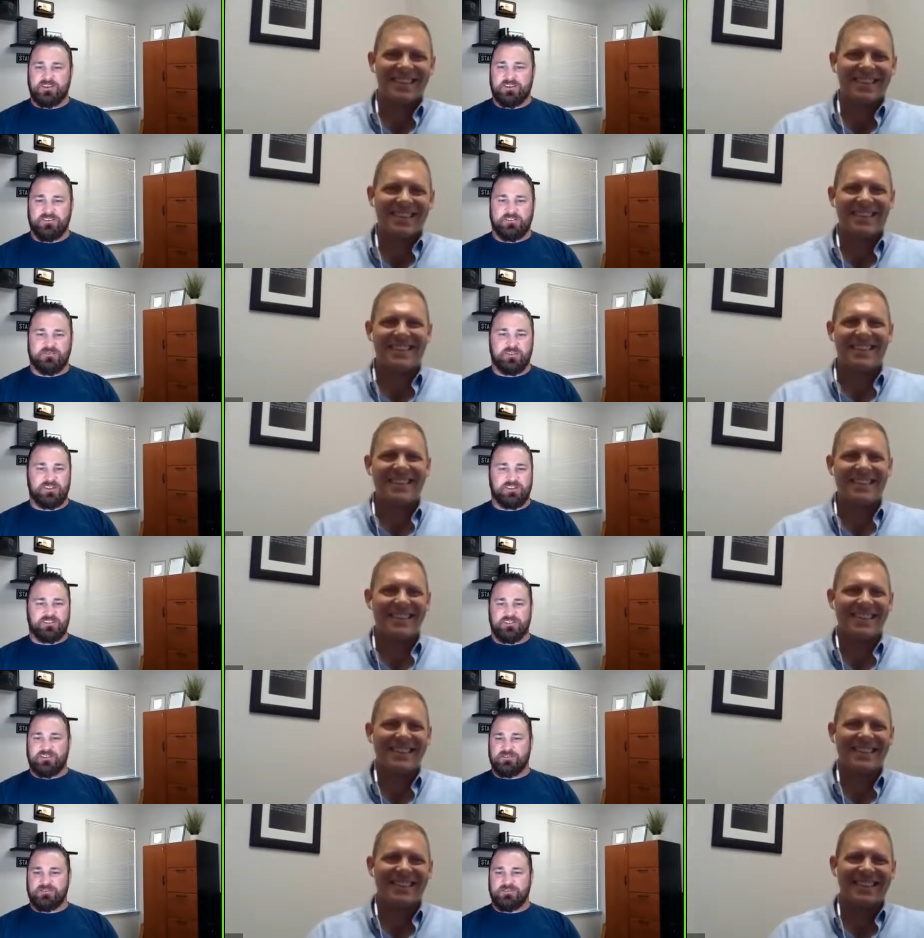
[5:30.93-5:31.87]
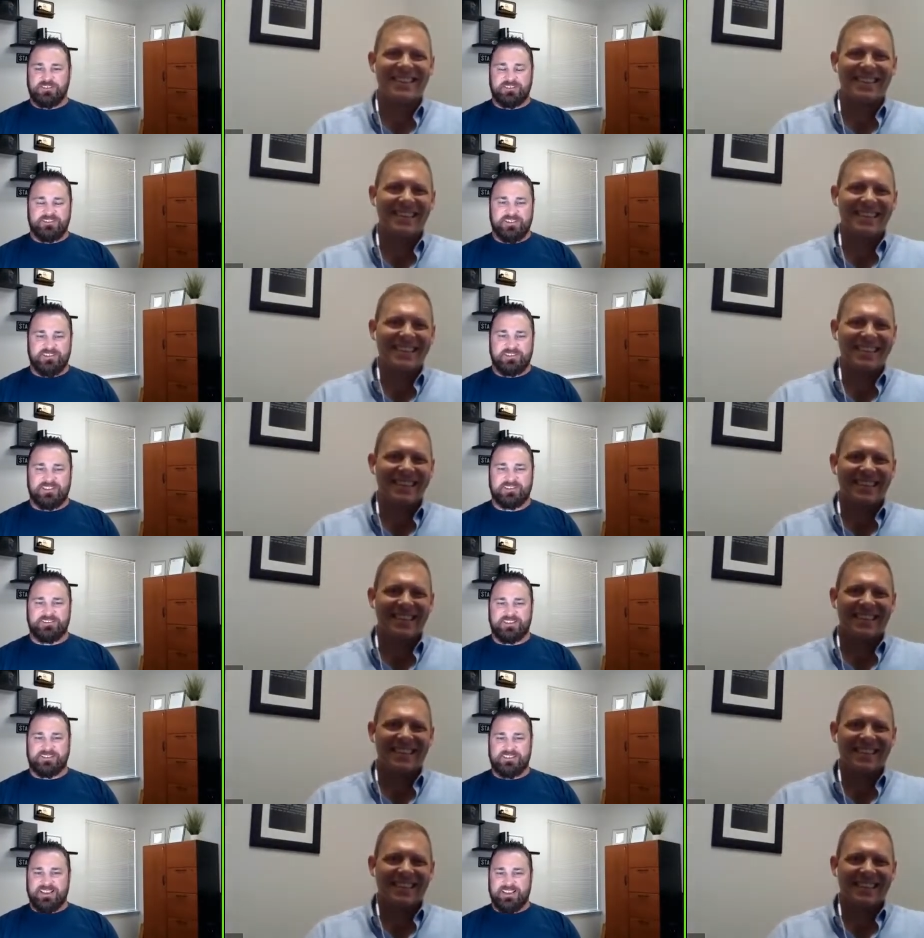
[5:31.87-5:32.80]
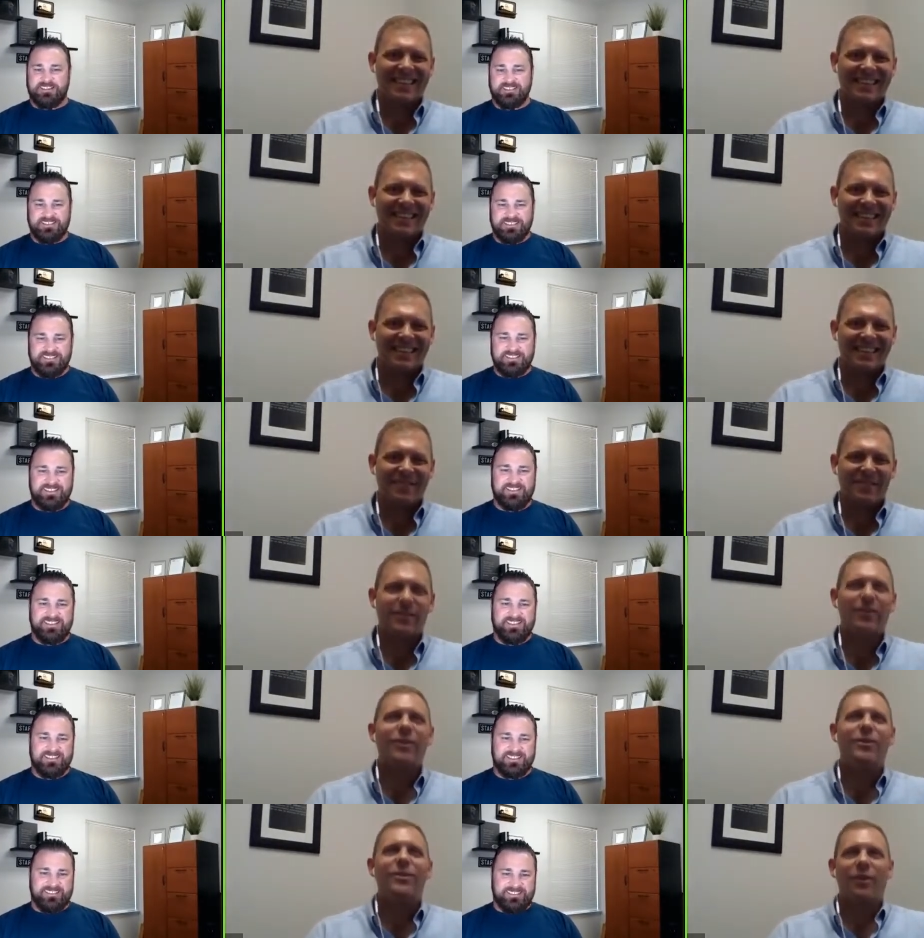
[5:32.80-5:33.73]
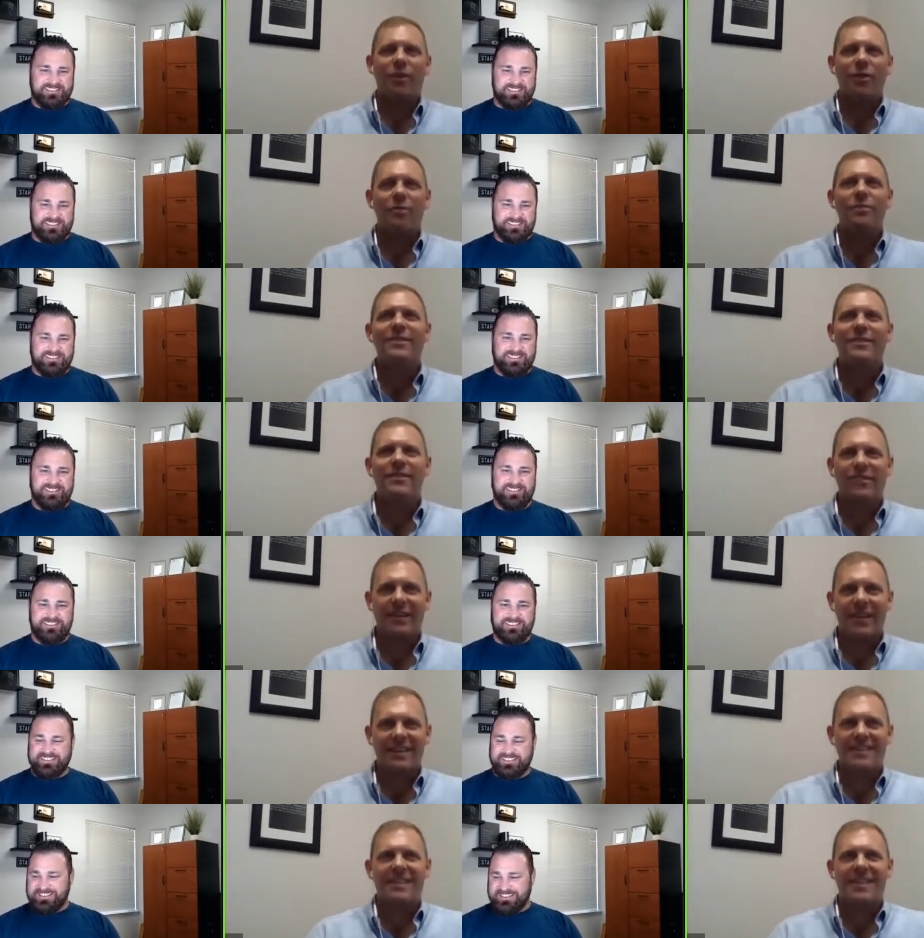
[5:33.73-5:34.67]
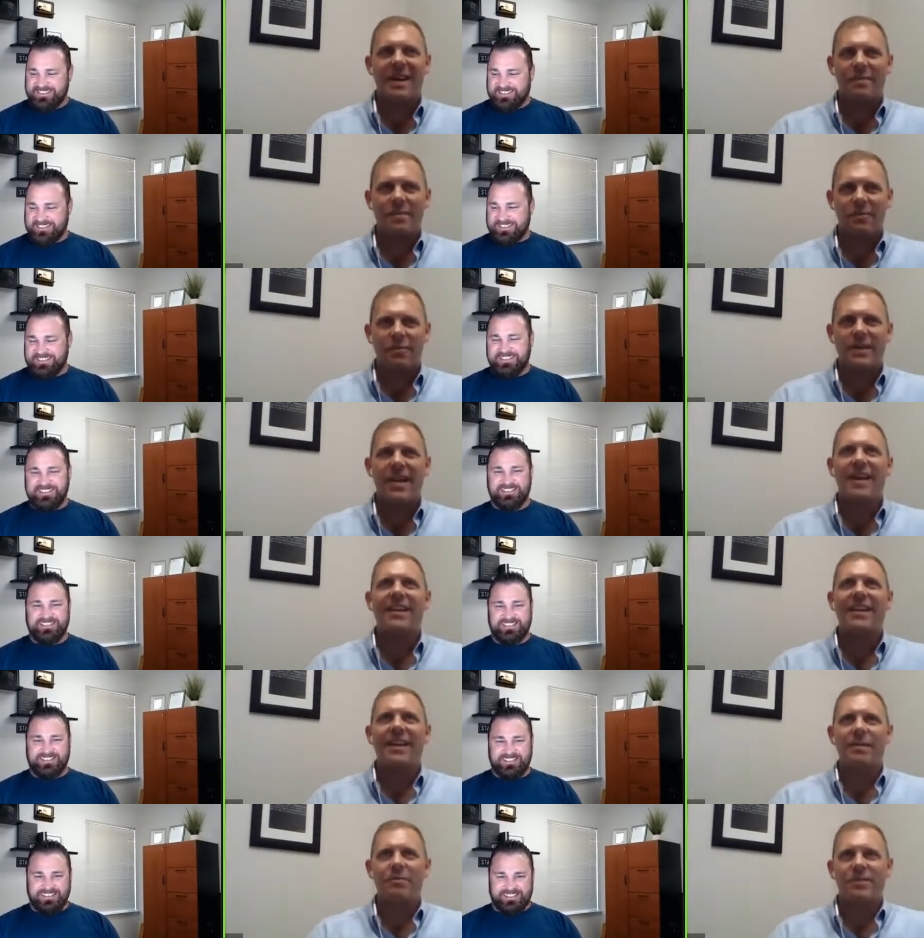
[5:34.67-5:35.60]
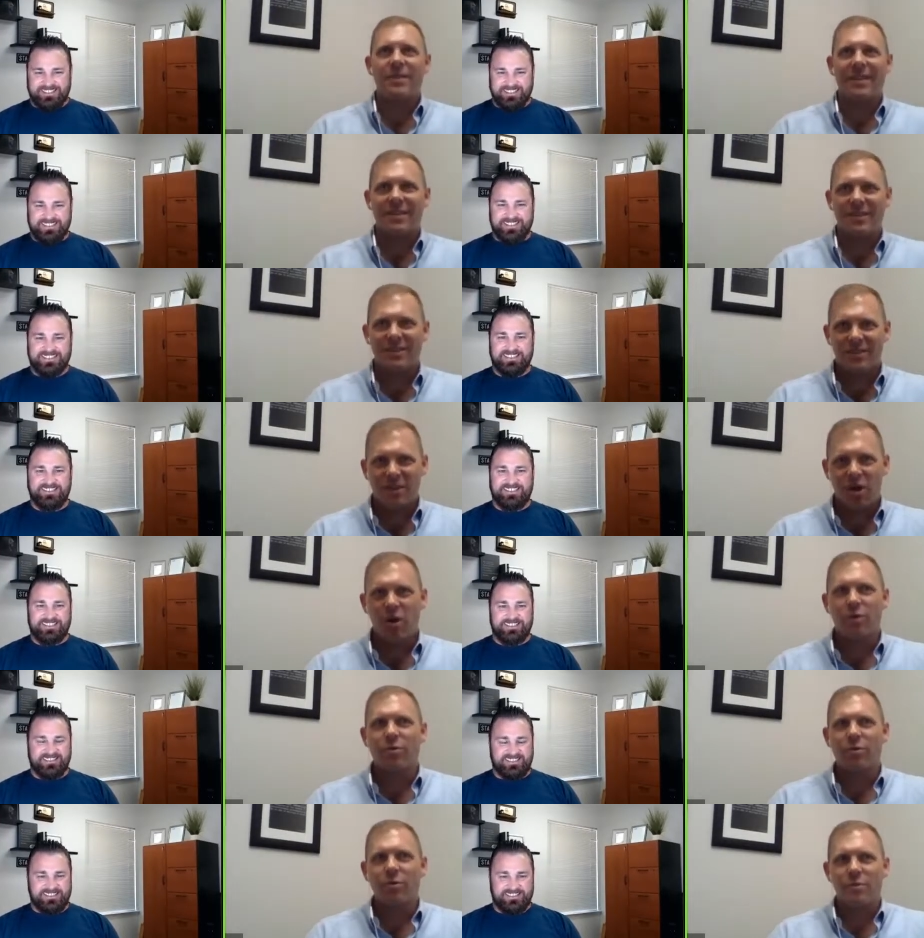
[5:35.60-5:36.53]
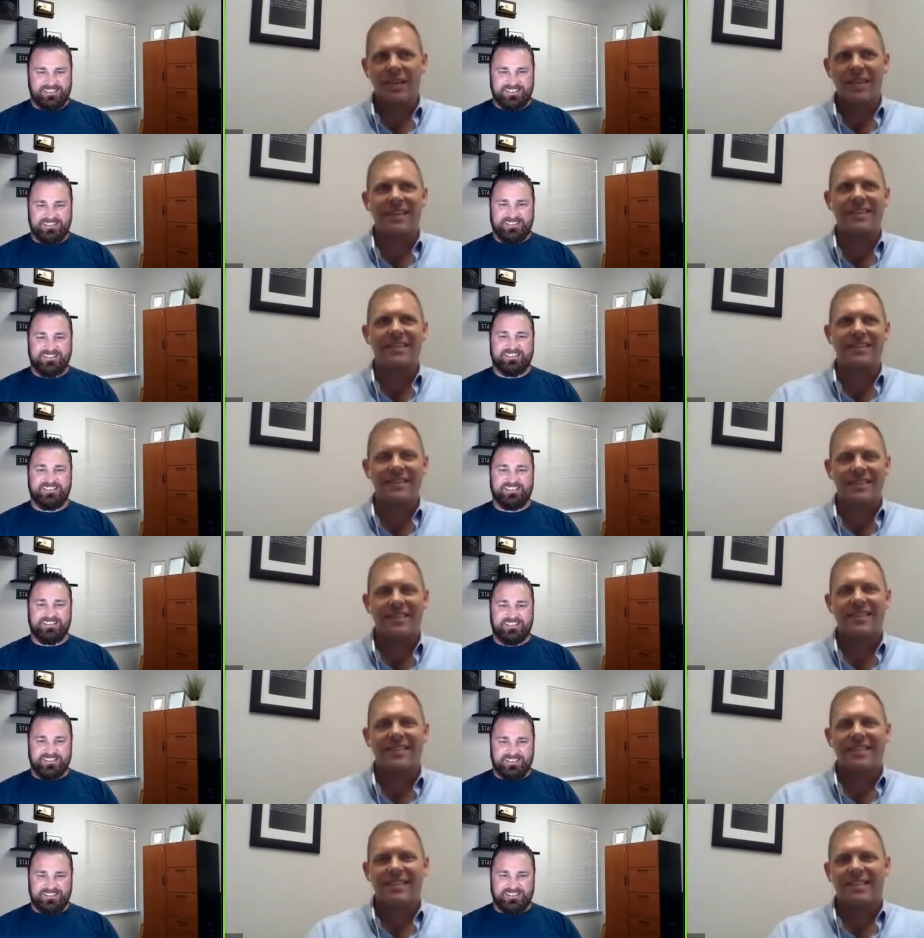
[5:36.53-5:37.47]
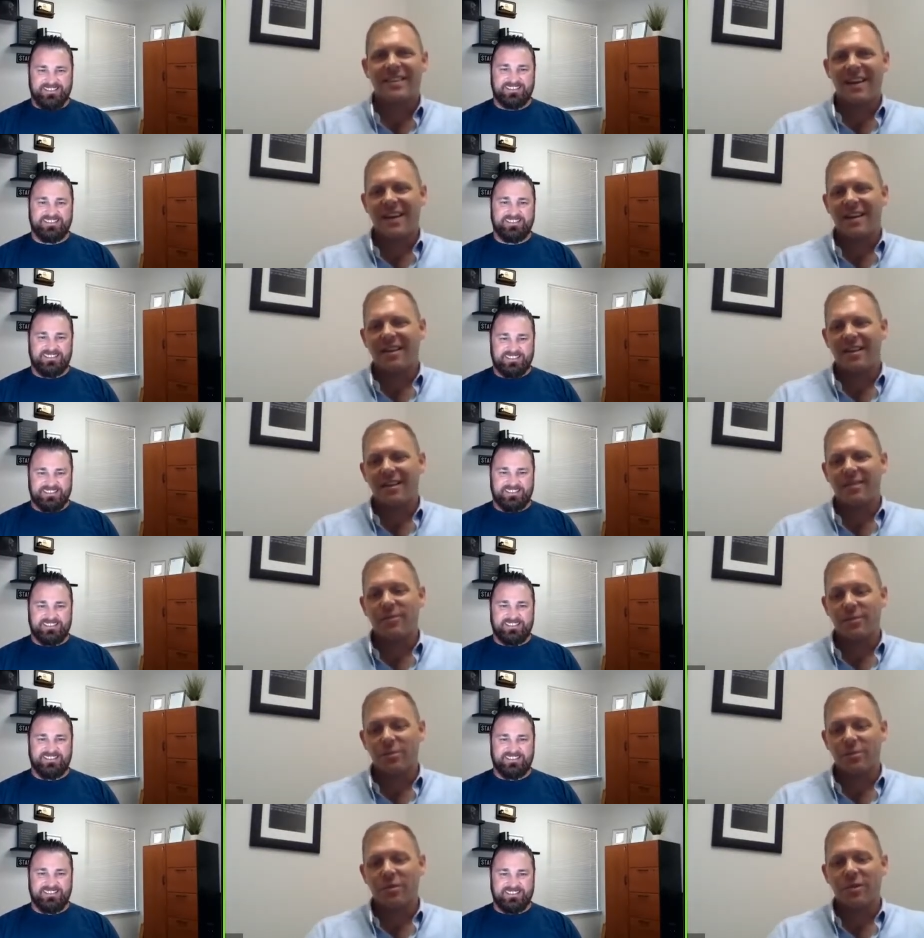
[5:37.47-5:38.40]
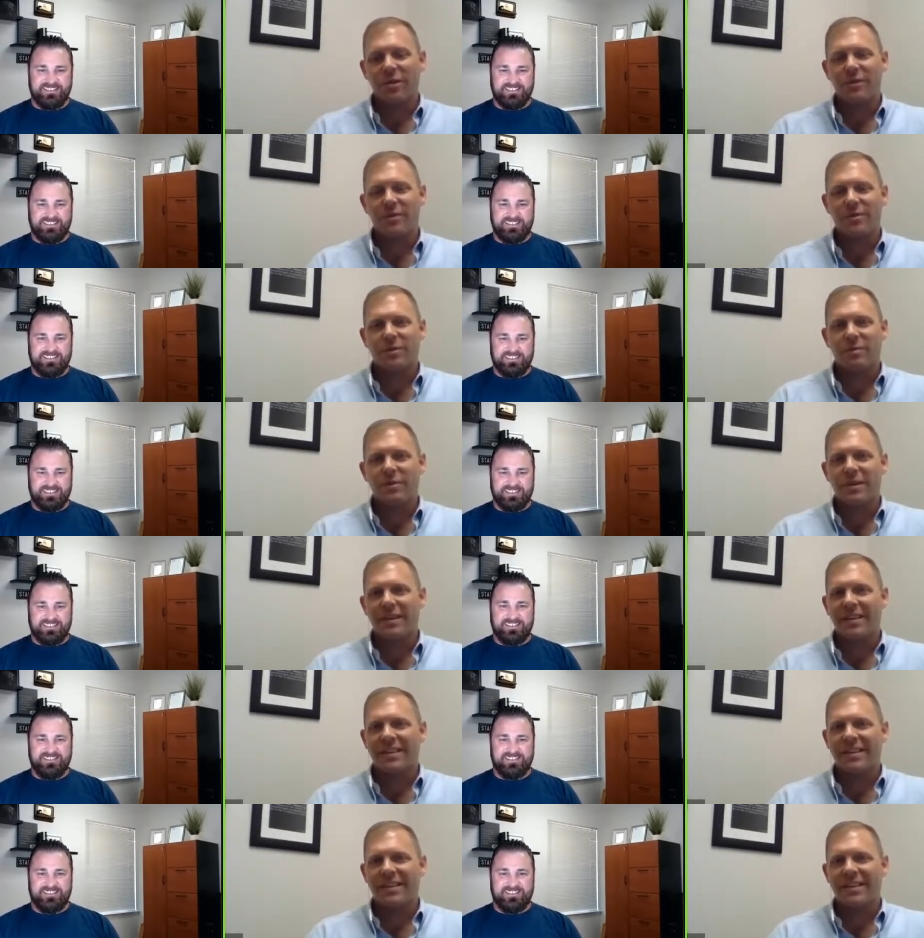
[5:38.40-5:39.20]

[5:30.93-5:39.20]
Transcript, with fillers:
Speaker 1: dollar plus loan and, and things like that.
Speaker 2: Well, the loan was a little less than that, but we ended up in total being, yeah, uh, it was real close to a million in